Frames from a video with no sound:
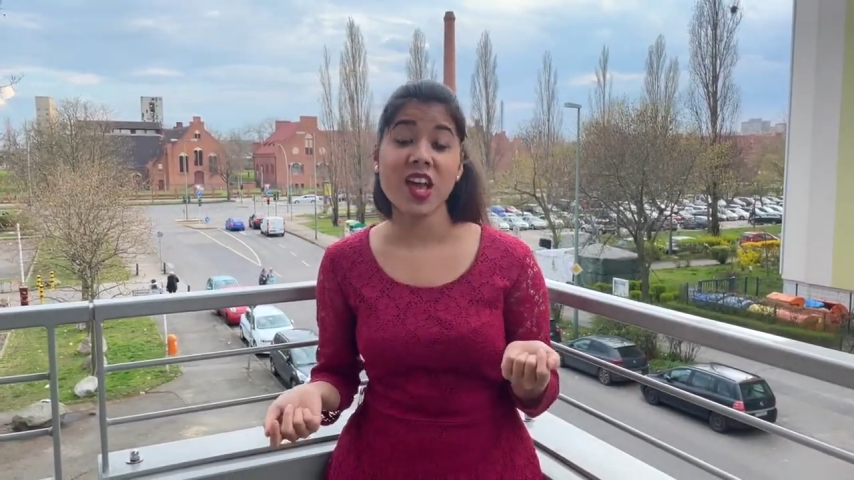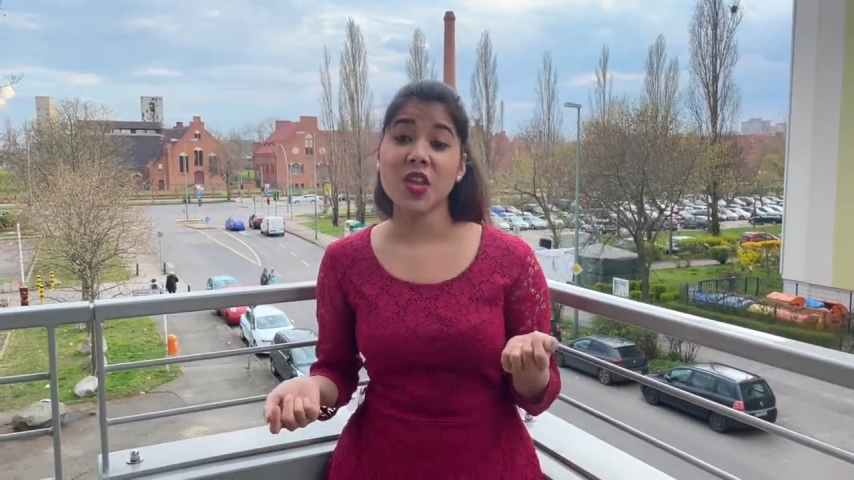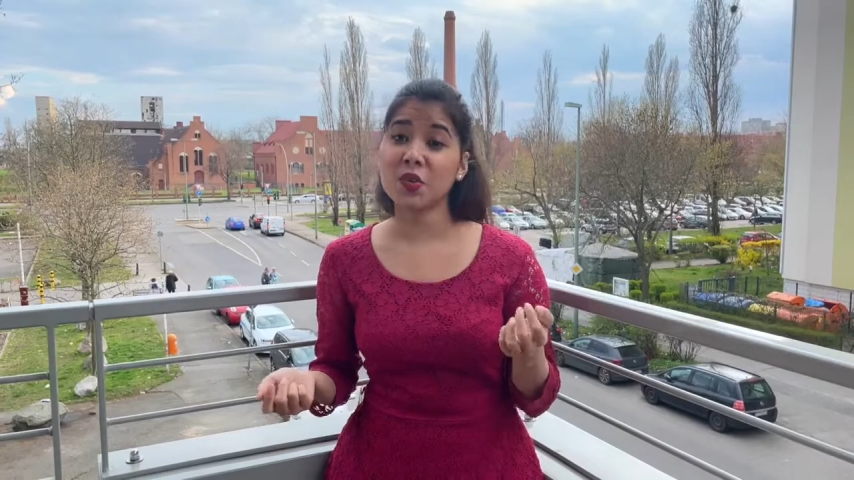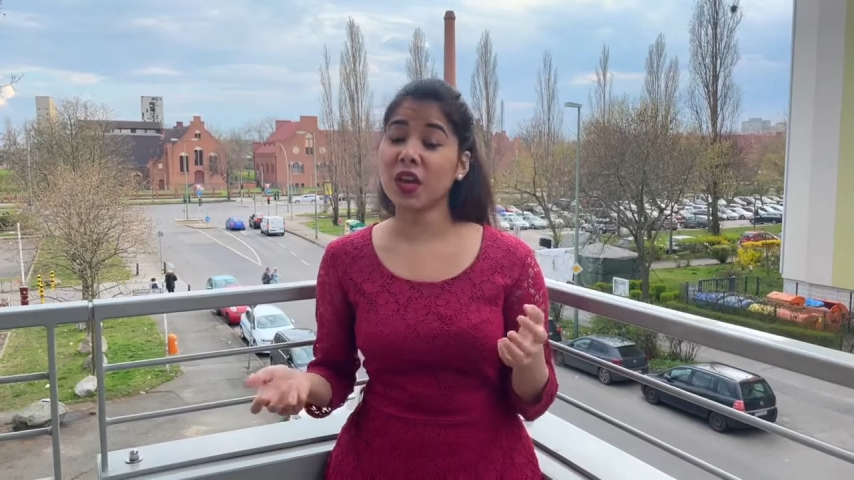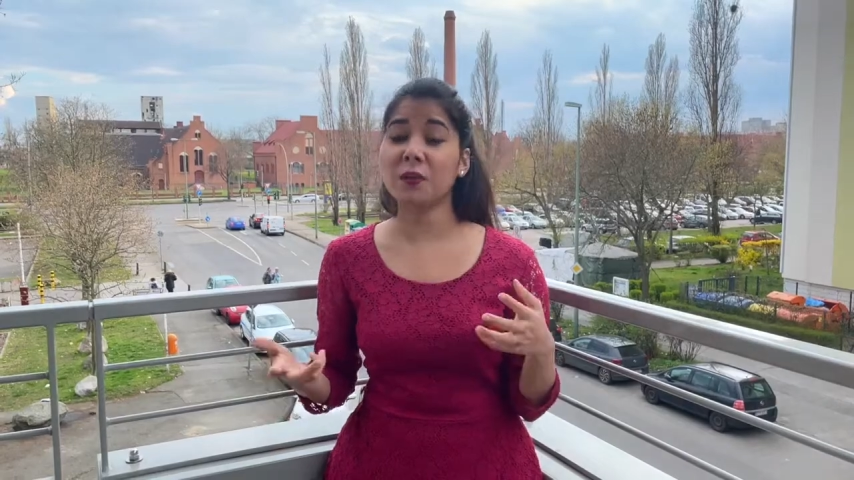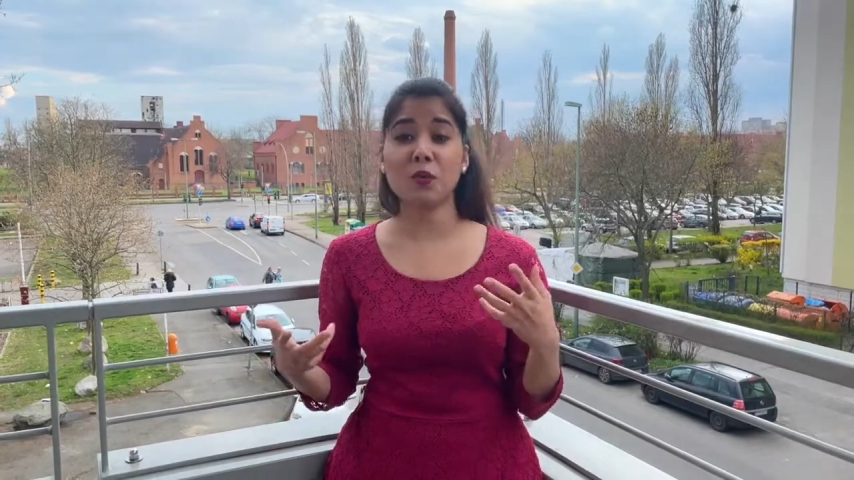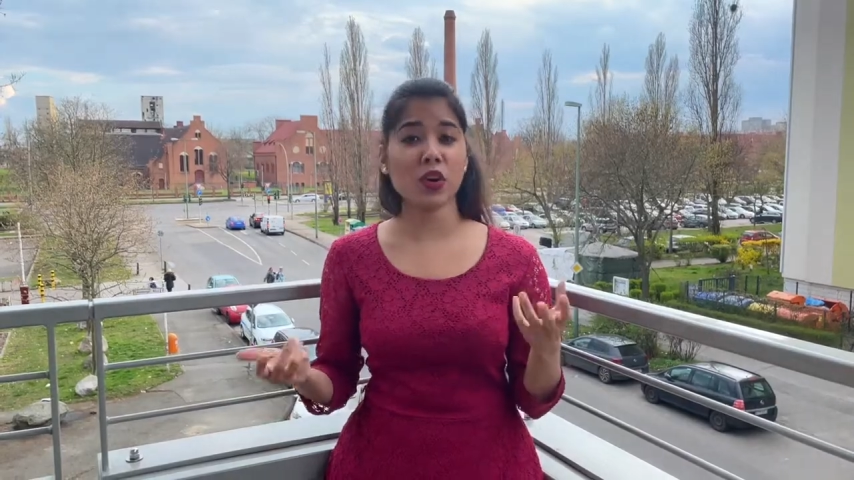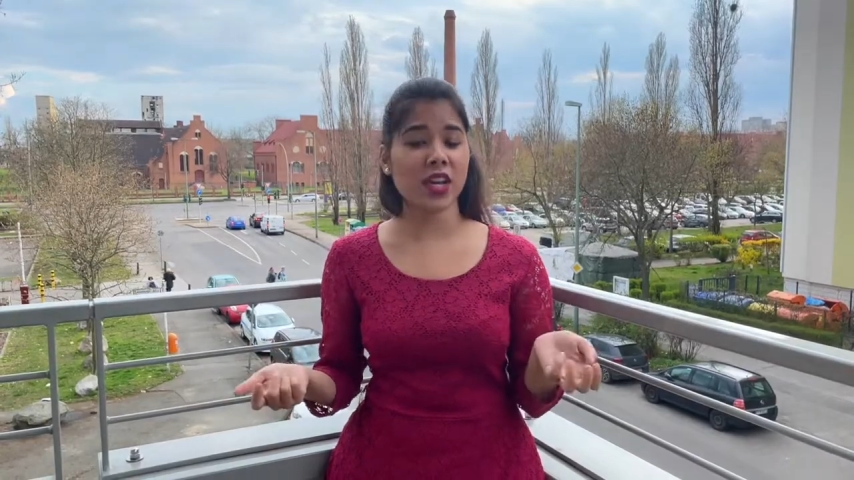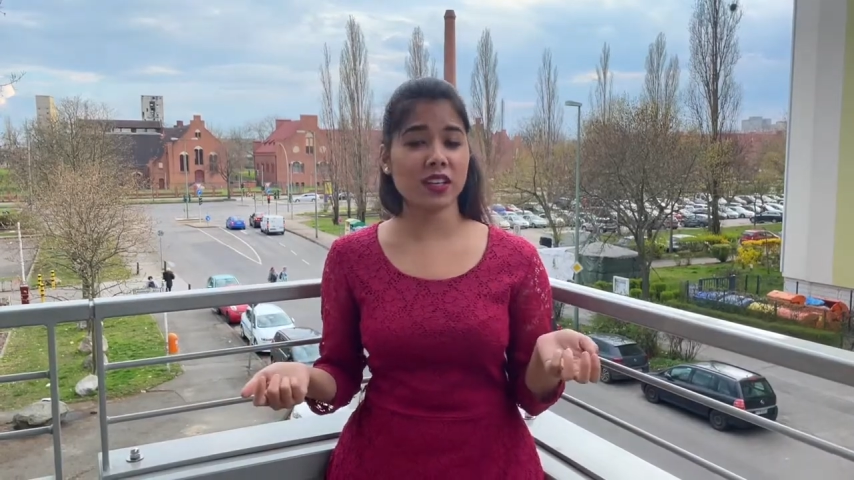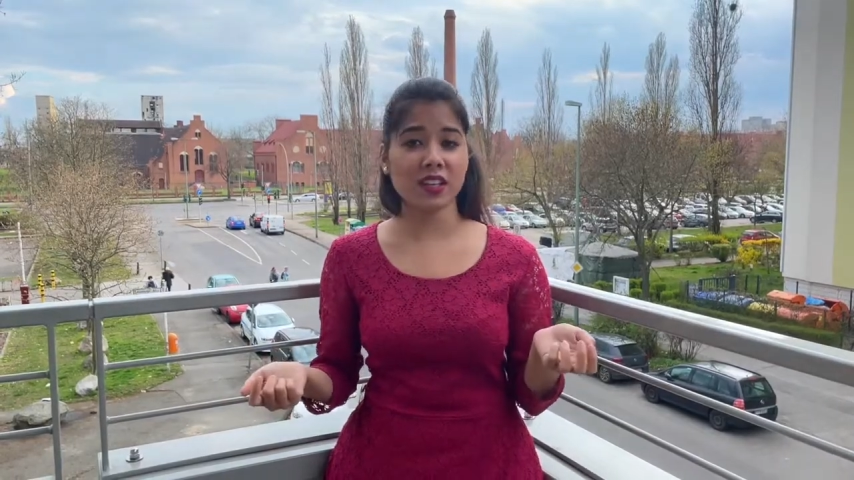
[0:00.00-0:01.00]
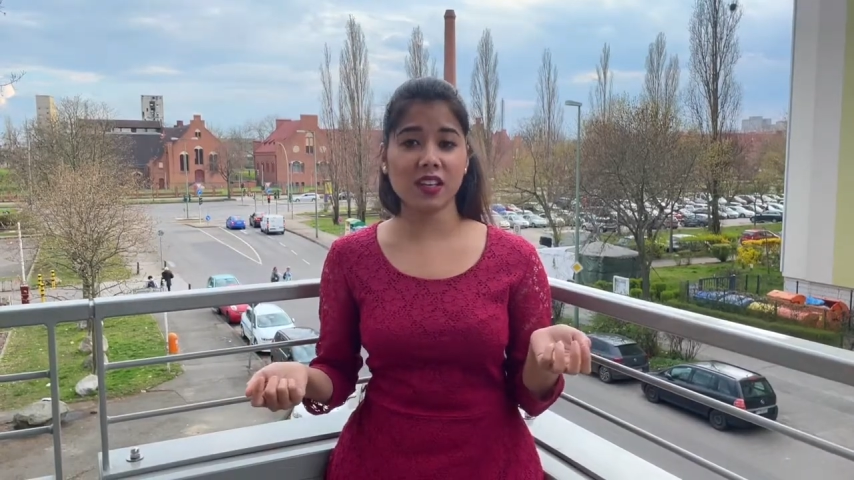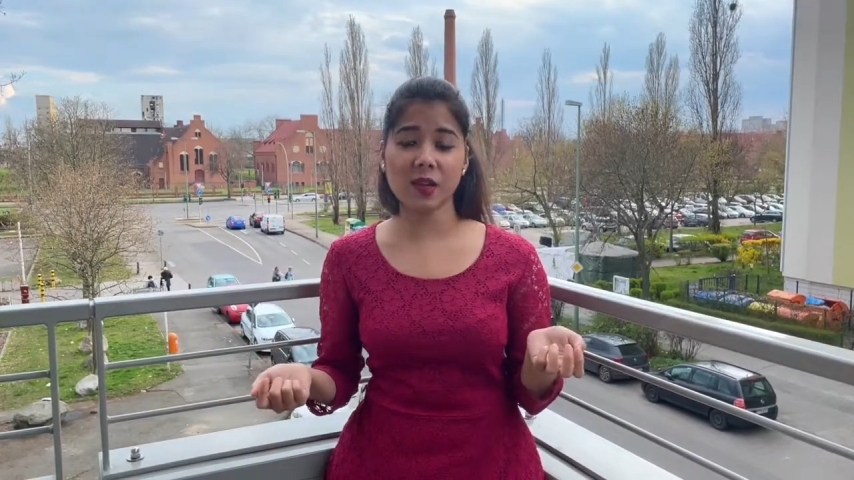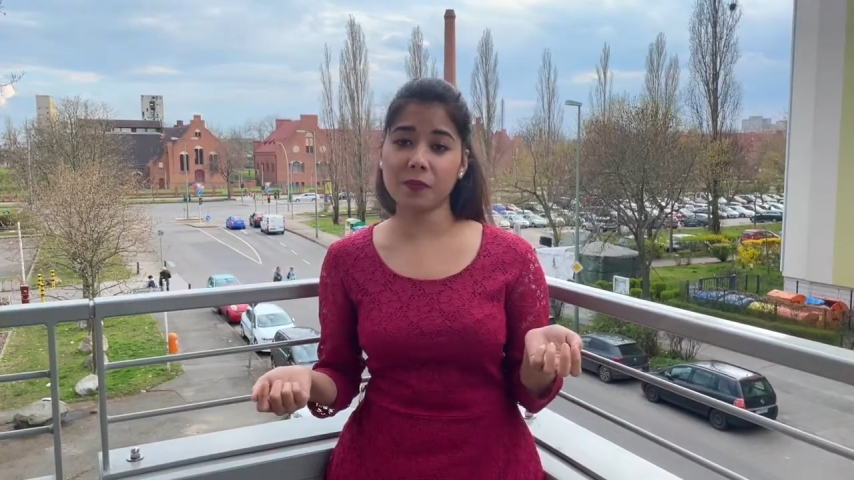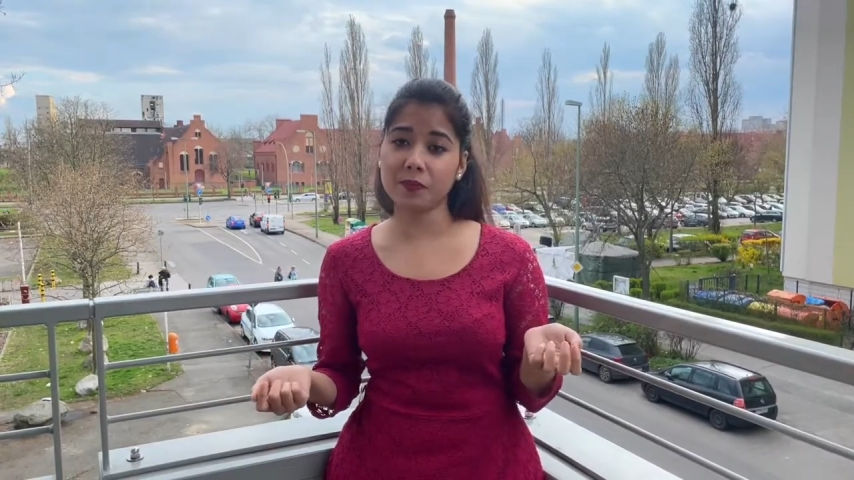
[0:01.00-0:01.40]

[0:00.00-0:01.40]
You can book any